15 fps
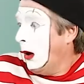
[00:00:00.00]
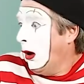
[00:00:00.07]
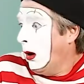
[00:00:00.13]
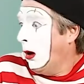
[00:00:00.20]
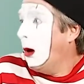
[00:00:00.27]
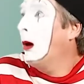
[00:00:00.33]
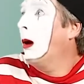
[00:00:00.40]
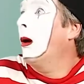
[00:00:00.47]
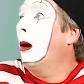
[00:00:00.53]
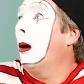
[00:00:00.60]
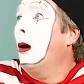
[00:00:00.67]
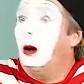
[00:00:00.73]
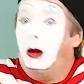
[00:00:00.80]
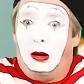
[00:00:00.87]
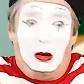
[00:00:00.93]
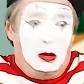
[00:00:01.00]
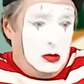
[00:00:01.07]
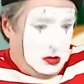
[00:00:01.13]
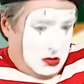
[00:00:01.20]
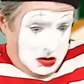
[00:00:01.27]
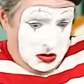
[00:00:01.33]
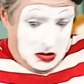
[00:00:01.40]
Oh no, I,
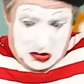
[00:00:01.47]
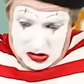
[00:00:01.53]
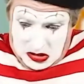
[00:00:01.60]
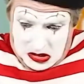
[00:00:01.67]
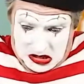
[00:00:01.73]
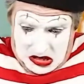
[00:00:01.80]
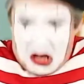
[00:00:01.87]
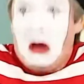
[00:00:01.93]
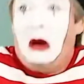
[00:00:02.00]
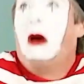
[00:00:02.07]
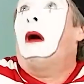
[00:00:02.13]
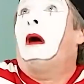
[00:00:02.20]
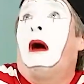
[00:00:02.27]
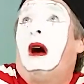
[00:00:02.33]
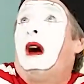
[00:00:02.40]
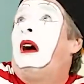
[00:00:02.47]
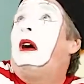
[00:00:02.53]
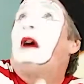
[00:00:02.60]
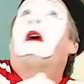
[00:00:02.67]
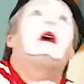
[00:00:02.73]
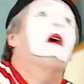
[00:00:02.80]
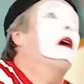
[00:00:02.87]
I think it's
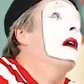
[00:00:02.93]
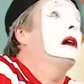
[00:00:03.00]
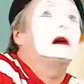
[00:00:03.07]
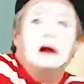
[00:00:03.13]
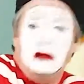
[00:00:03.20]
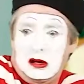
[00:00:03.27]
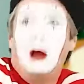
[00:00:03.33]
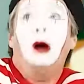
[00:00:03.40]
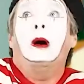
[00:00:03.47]
raining. I